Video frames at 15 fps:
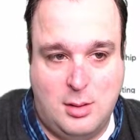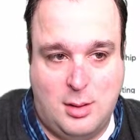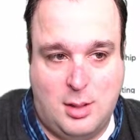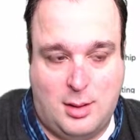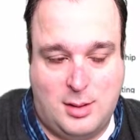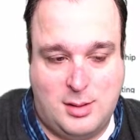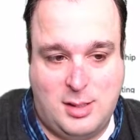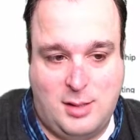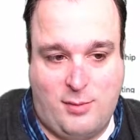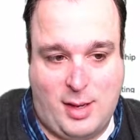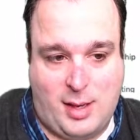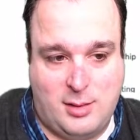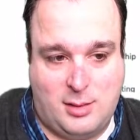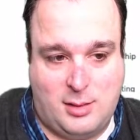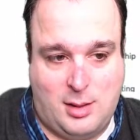Let's see if I
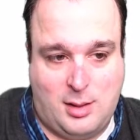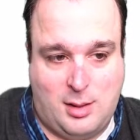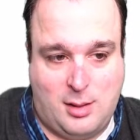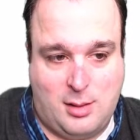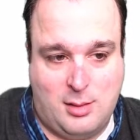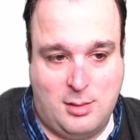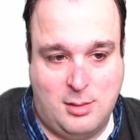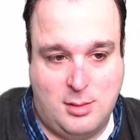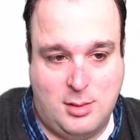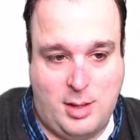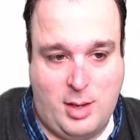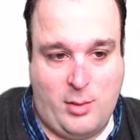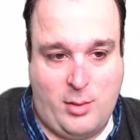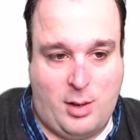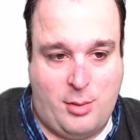can delete it here. There
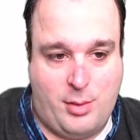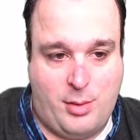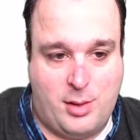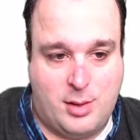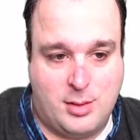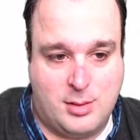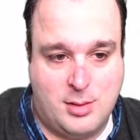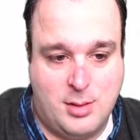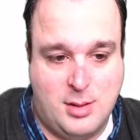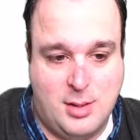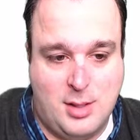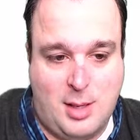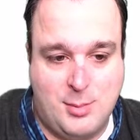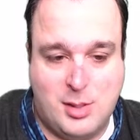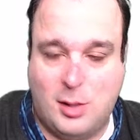we go. There it is.
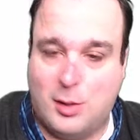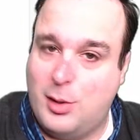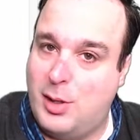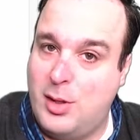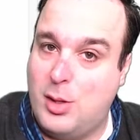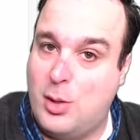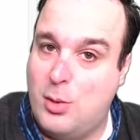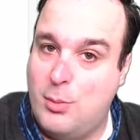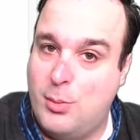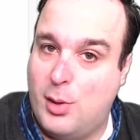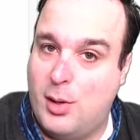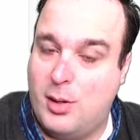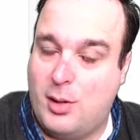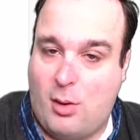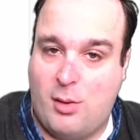I'm still learning the
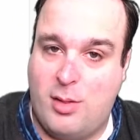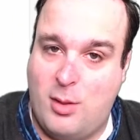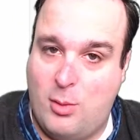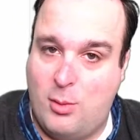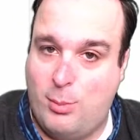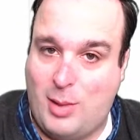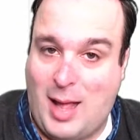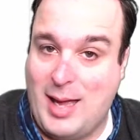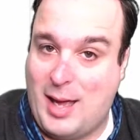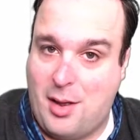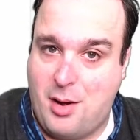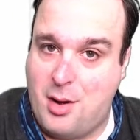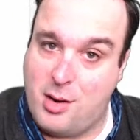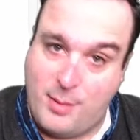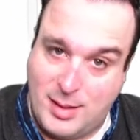Gutenberg or the block
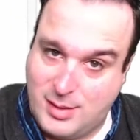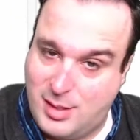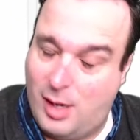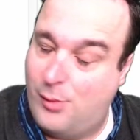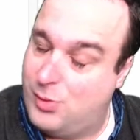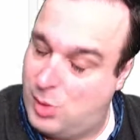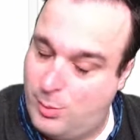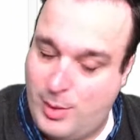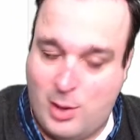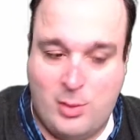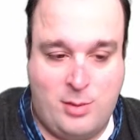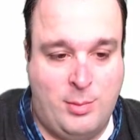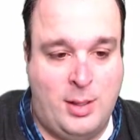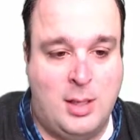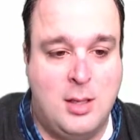editor myself, so bear
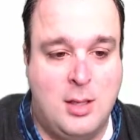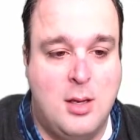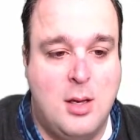with me.